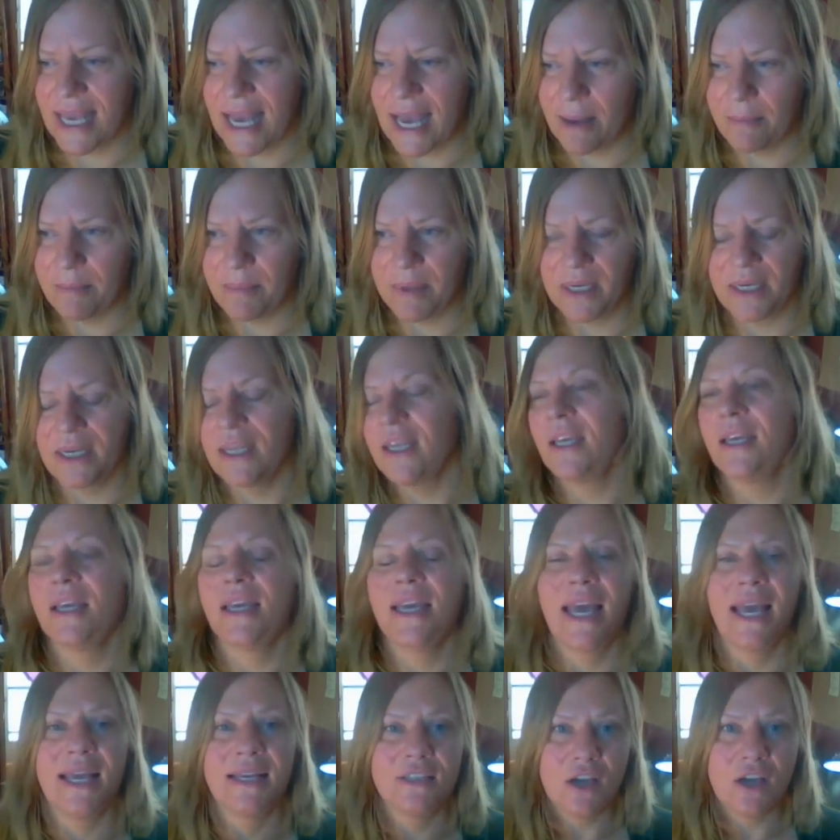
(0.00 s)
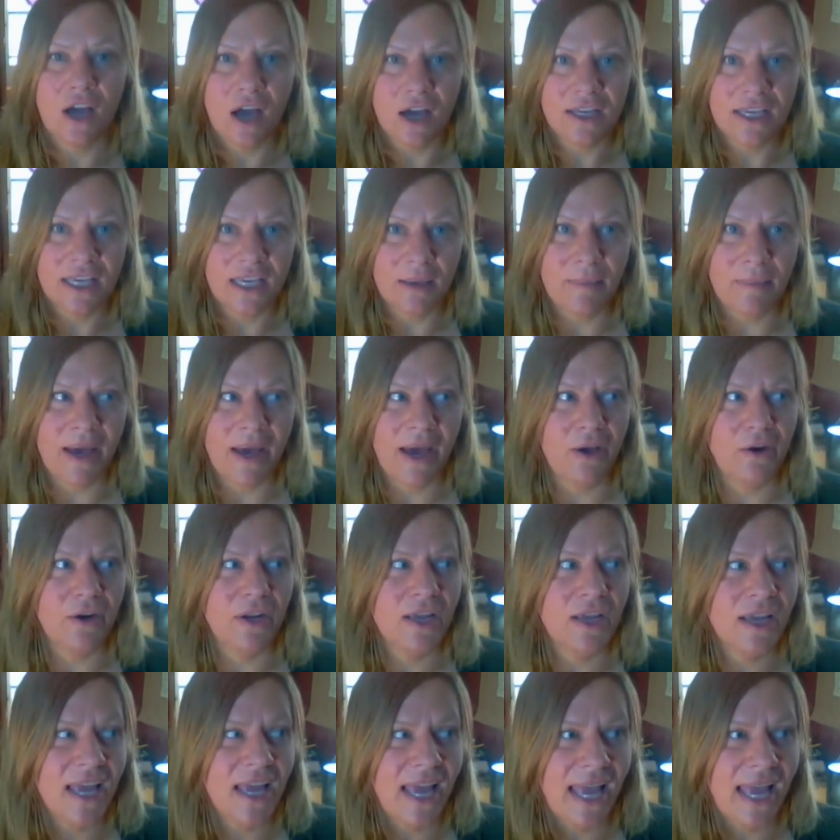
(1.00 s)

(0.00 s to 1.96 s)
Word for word: happen and talking about,